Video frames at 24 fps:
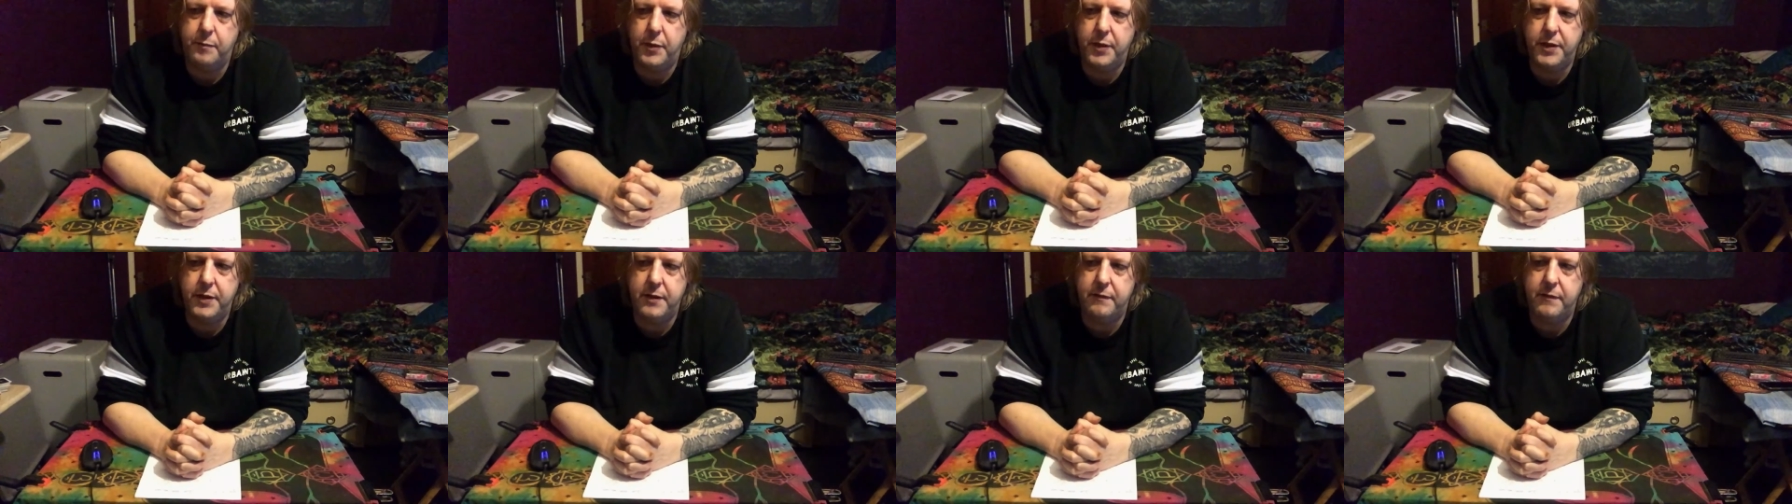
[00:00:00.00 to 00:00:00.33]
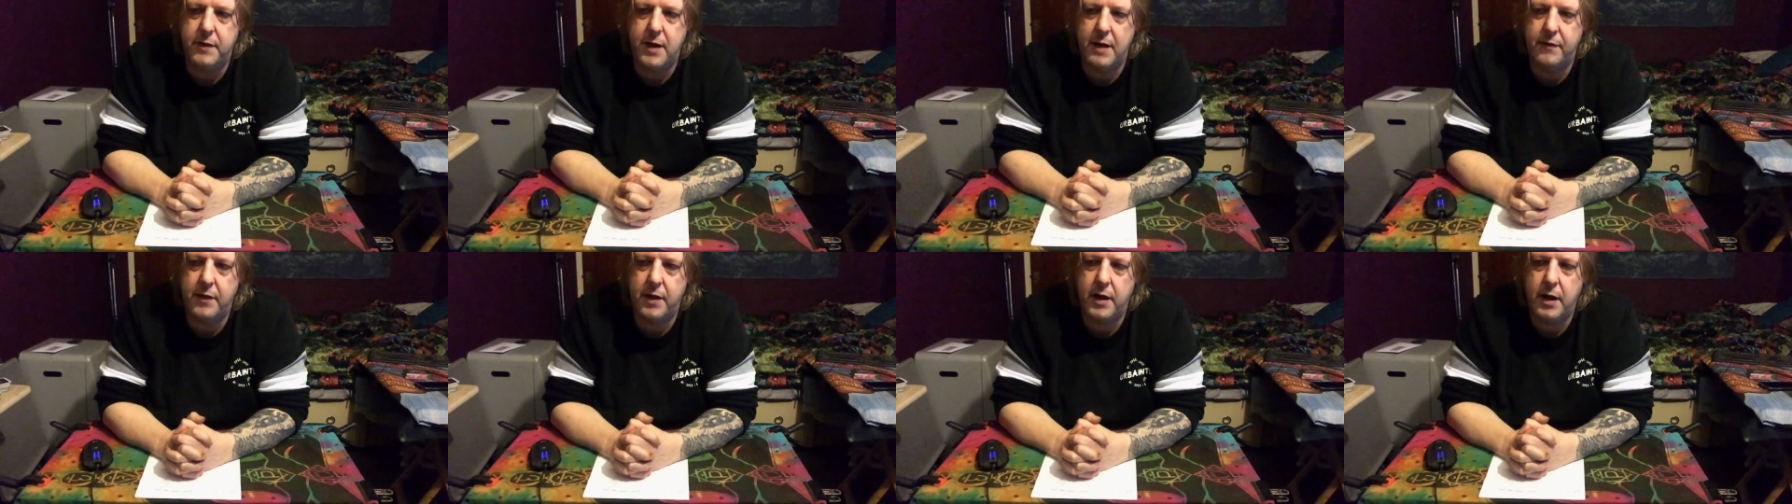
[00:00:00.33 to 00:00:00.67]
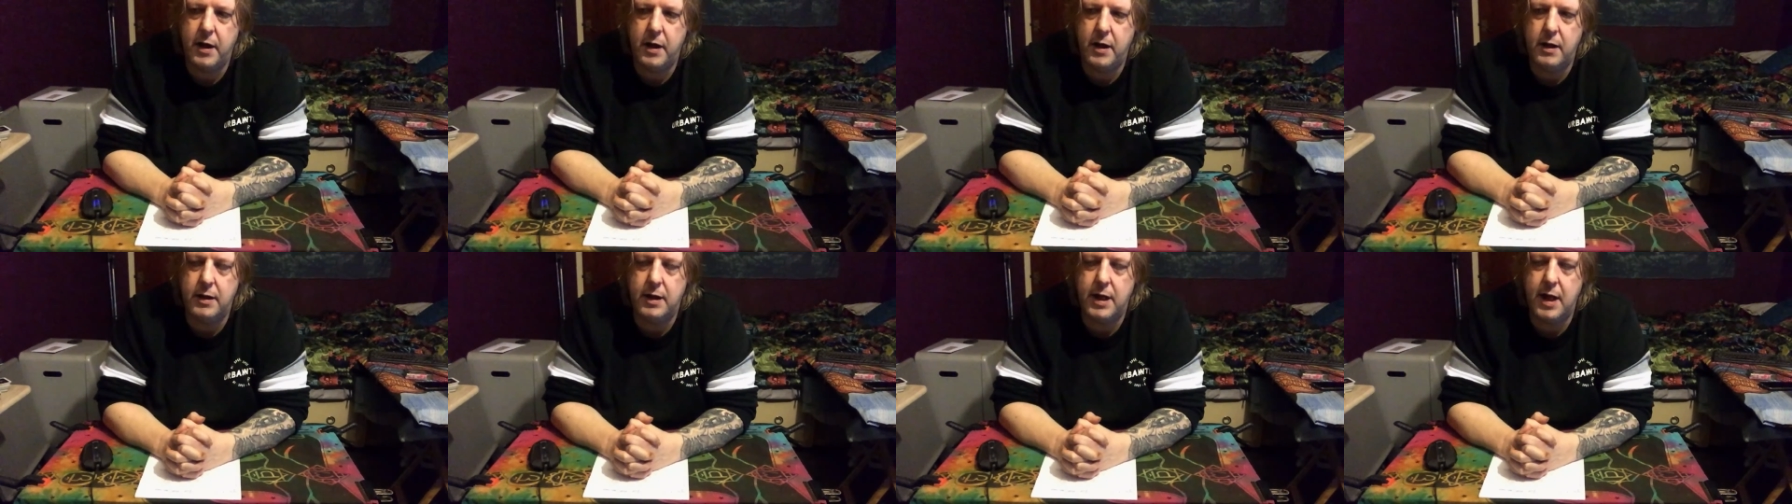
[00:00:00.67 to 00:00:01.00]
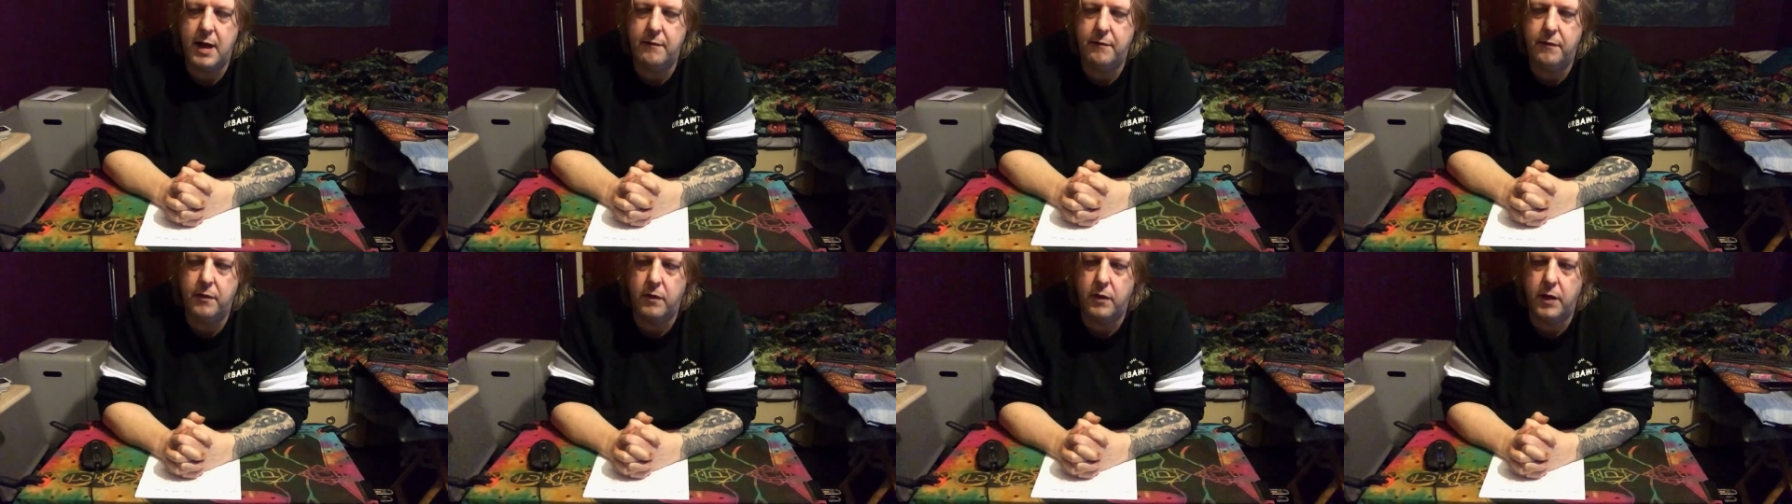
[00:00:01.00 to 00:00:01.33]
but you've never heard
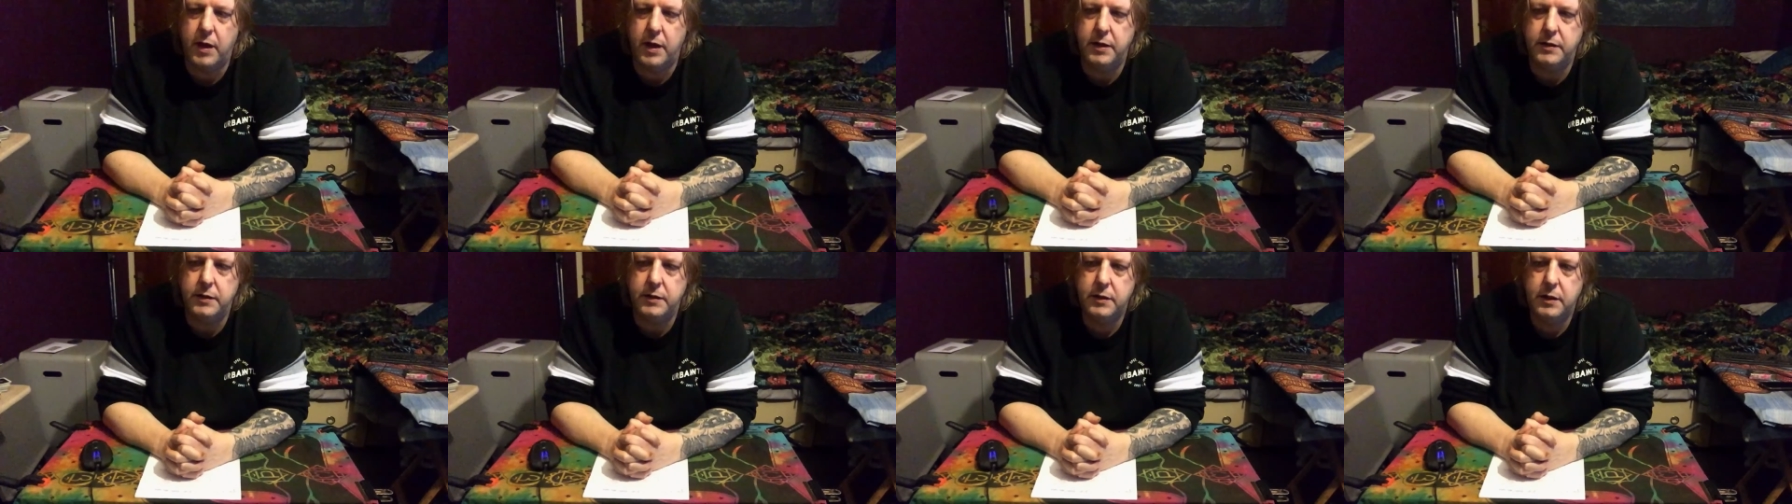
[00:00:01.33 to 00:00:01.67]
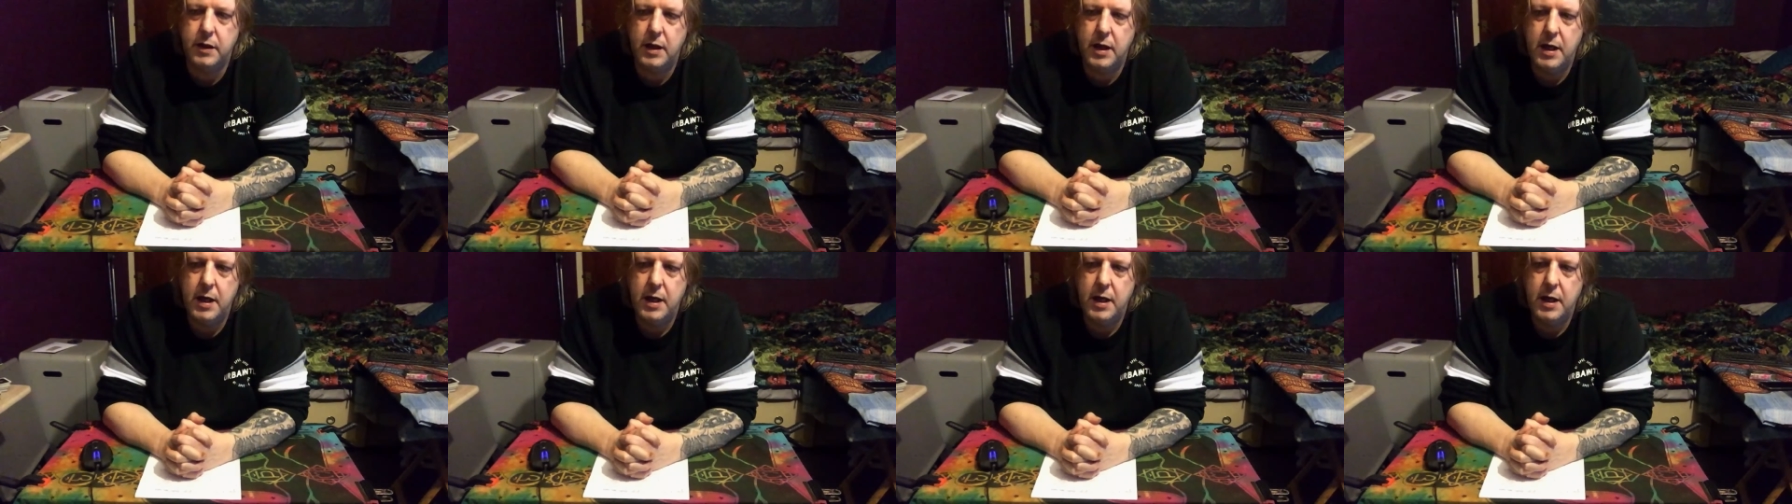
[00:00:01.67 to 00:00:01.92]
their voice.